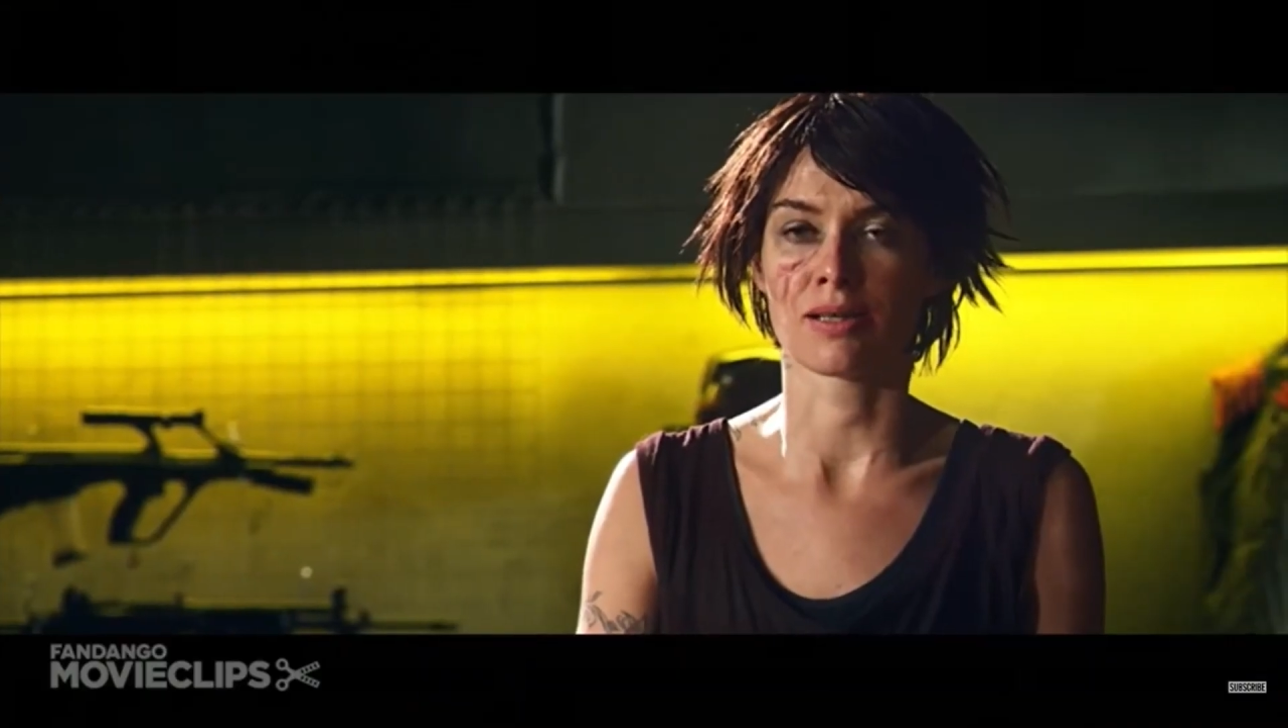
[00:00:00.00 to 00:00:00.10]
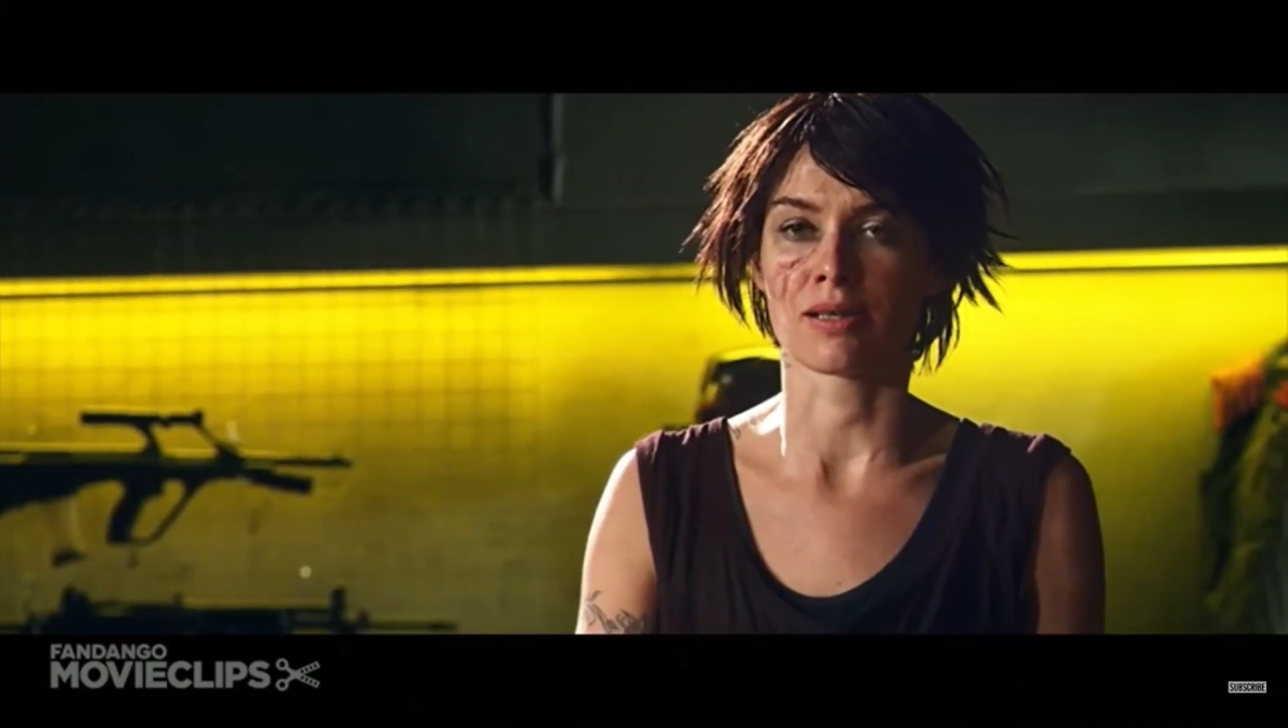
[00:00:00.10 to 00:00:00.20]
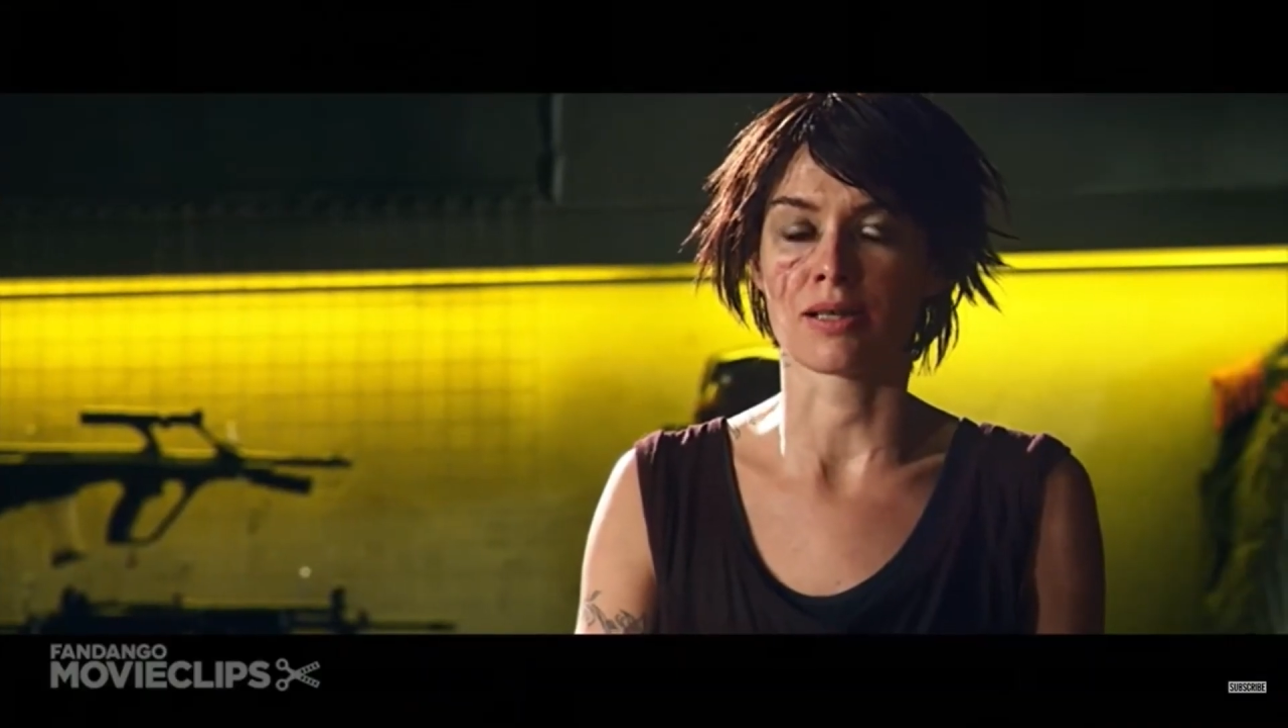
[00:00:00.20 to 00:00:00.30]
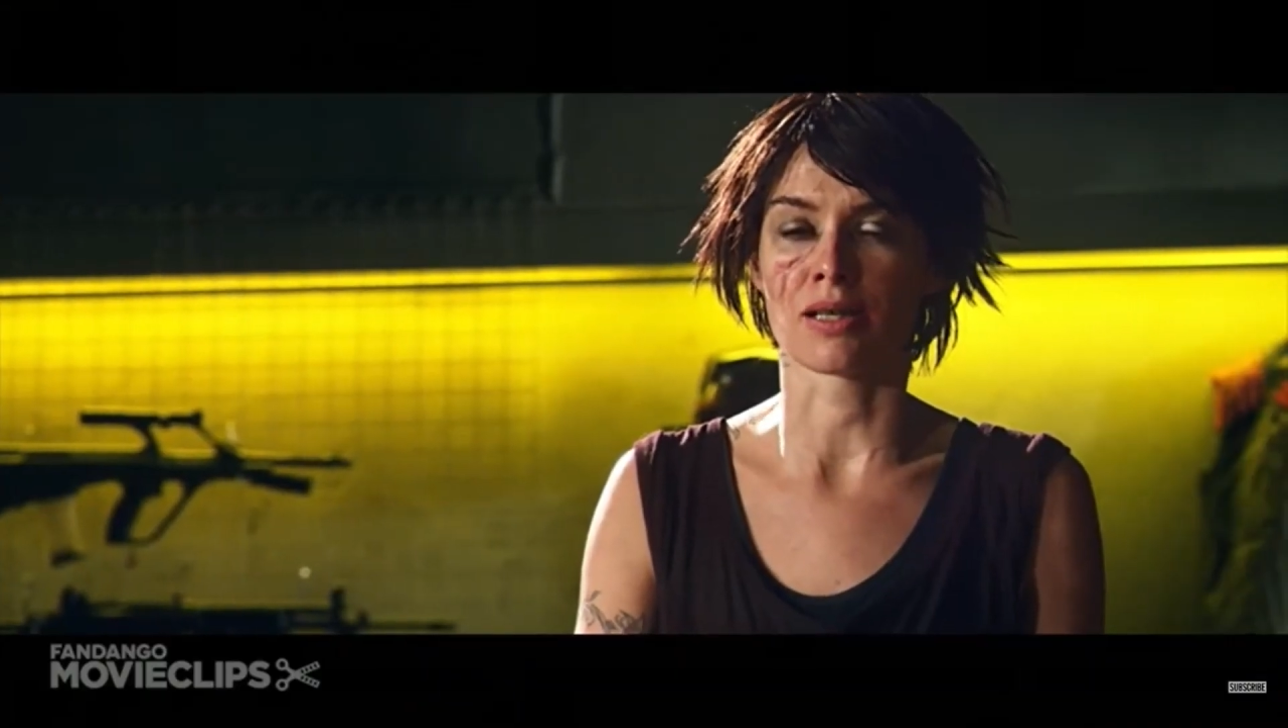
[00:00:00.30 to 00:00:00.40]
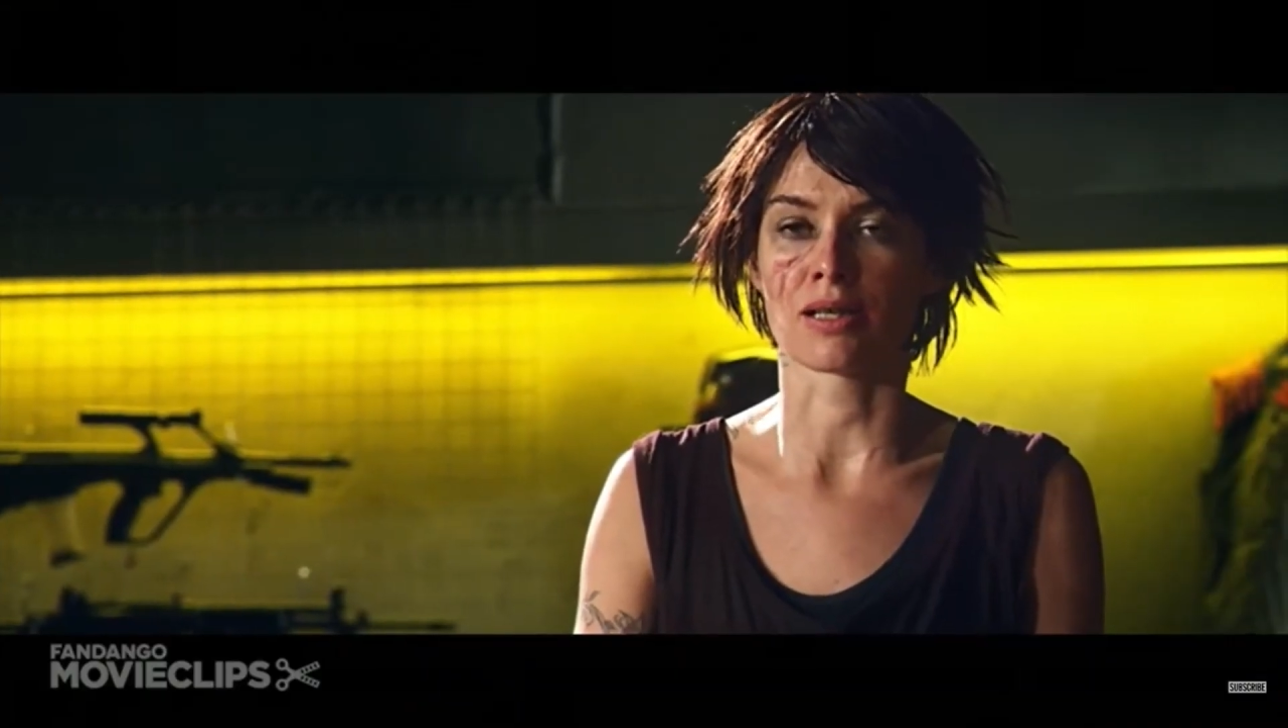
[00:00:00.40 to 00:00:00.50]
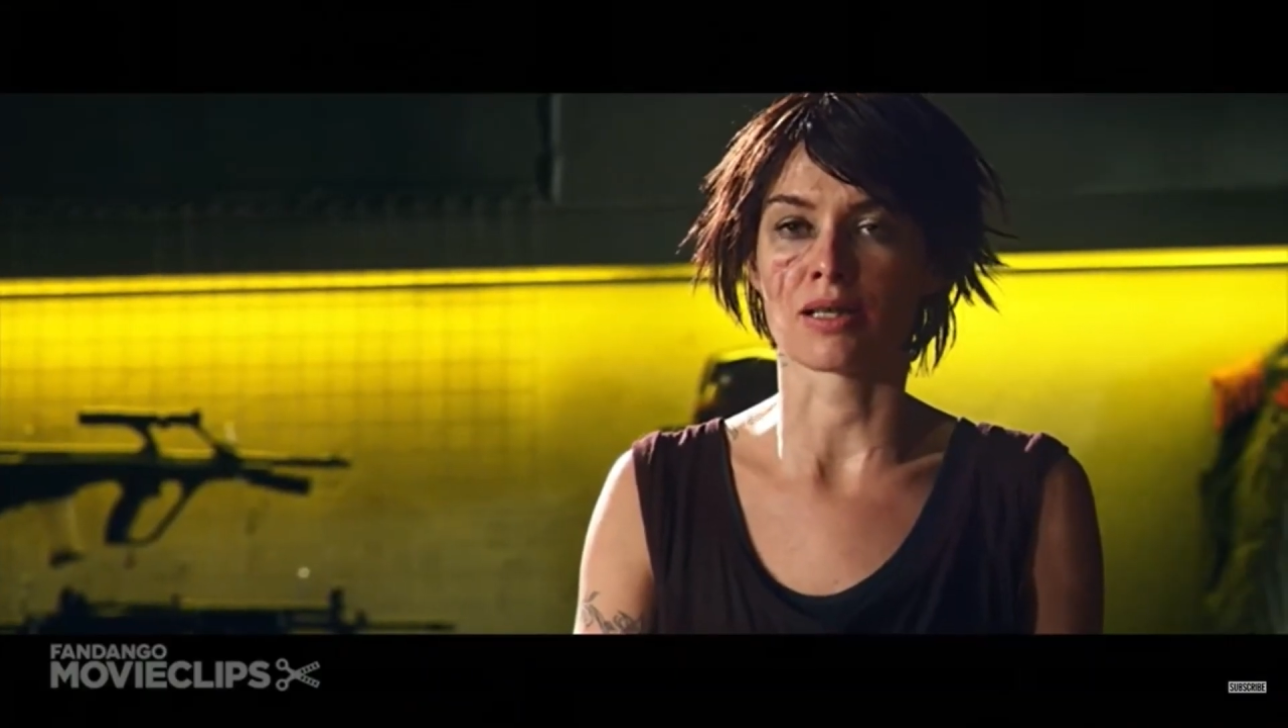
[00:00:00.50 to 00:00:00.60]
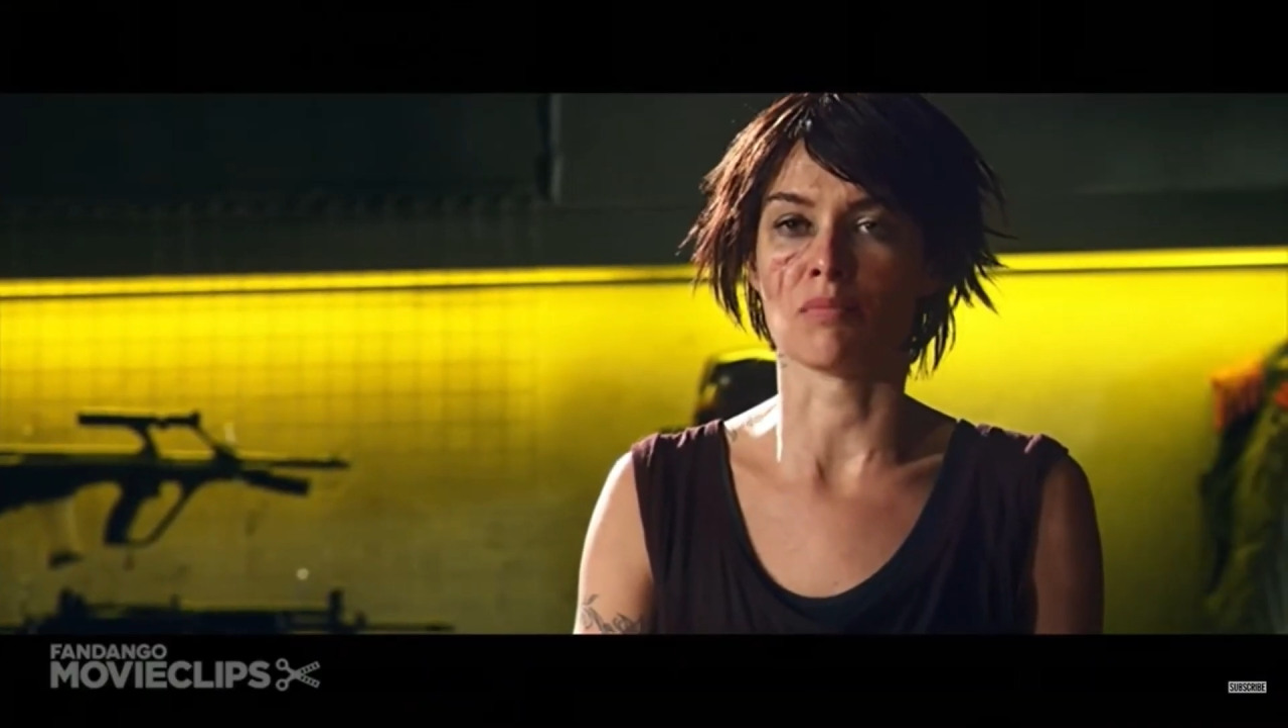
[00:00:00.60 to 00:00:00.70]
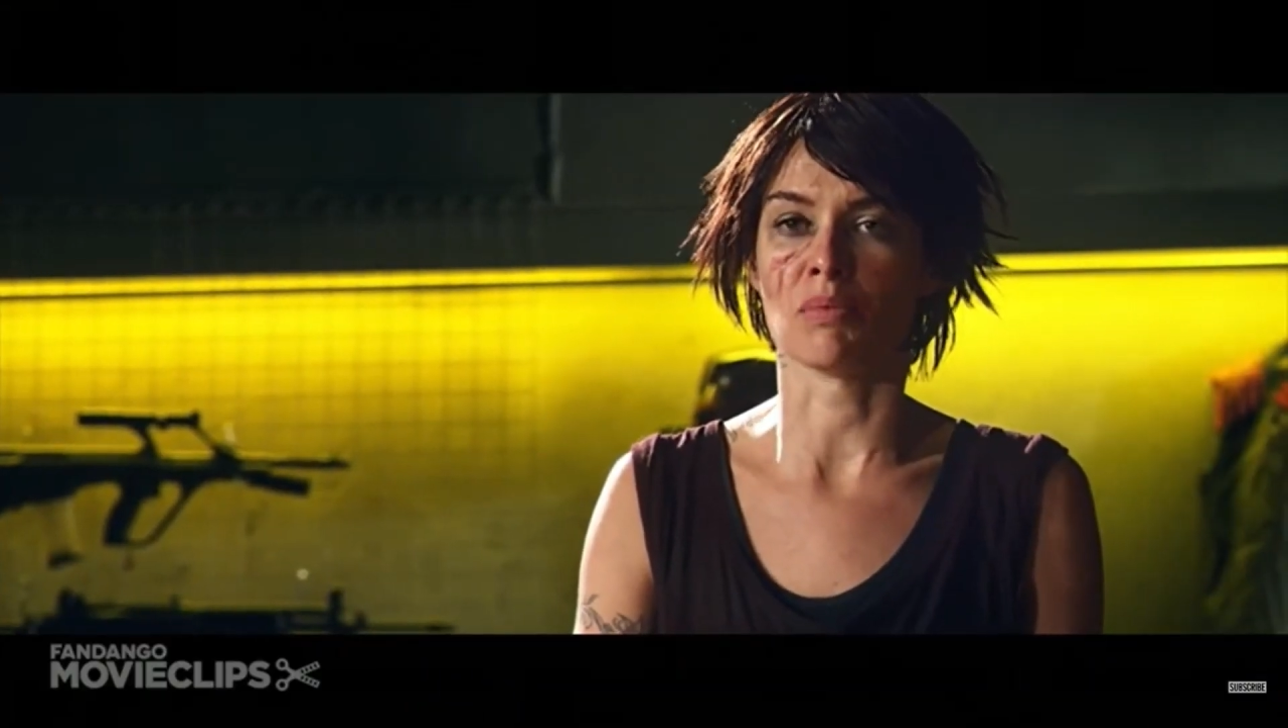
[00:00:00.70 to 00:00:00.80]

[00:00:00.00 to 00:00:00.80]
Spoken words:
as Bones from